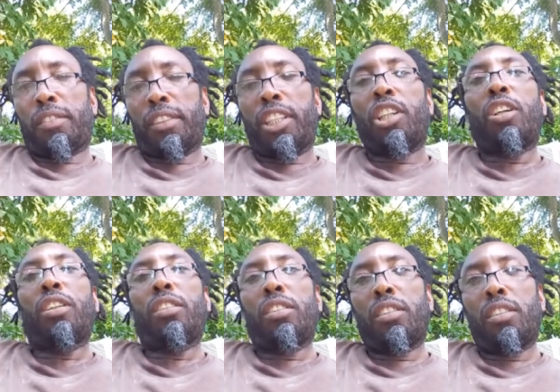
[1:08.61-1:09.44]
you
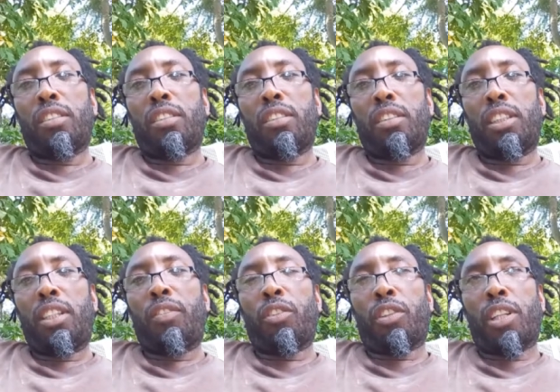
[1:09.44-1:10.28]
know,
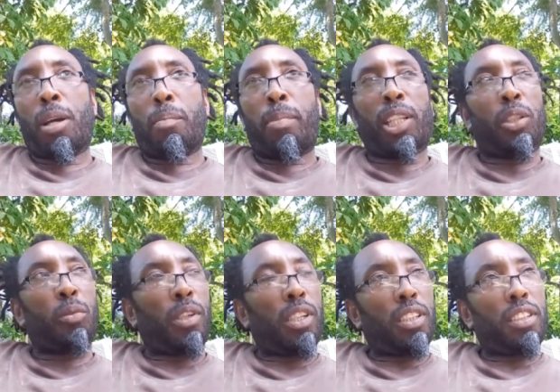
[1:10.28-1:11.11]
give you it in a
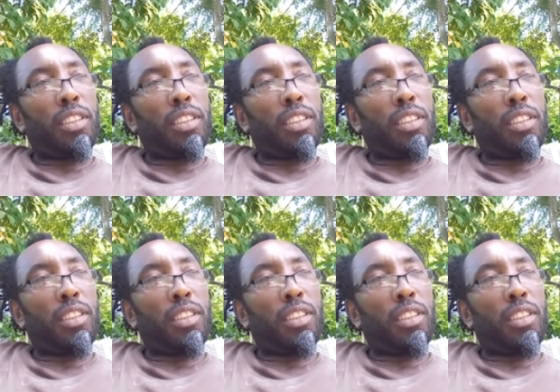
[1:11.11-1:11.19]
patwa.